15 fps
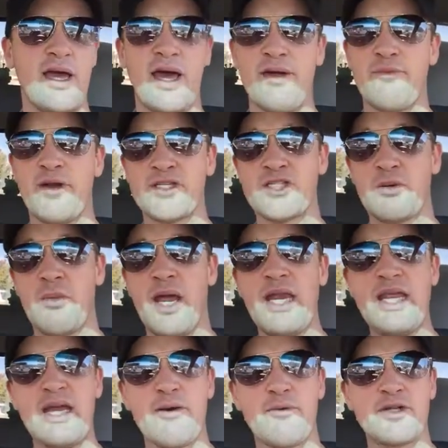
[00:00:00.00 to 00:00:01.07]
at
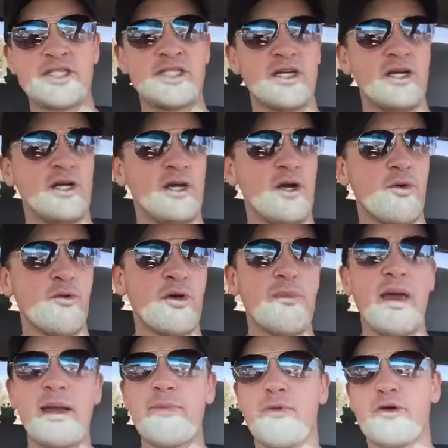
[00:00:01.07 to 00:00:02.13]
WrestleMania, which would make